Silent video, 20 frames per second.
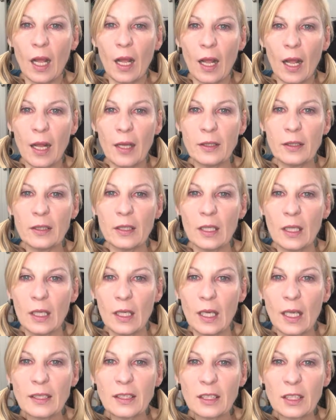And
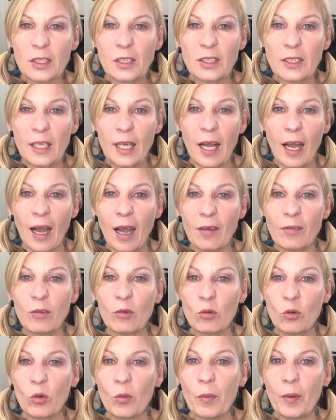let's just say I have a
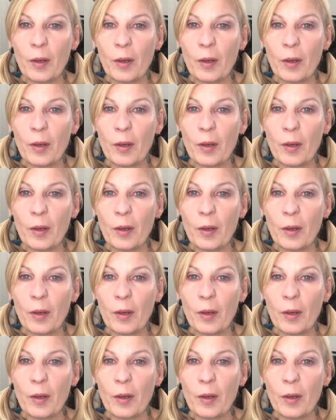room